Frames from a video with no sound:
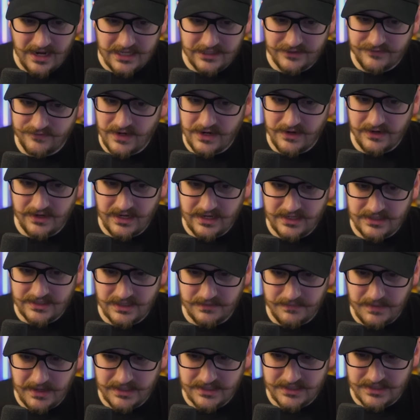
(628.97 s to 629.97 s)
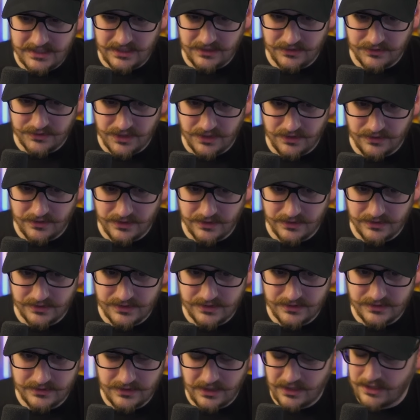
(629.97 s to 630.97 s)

It's very easy to make Steel Jokers.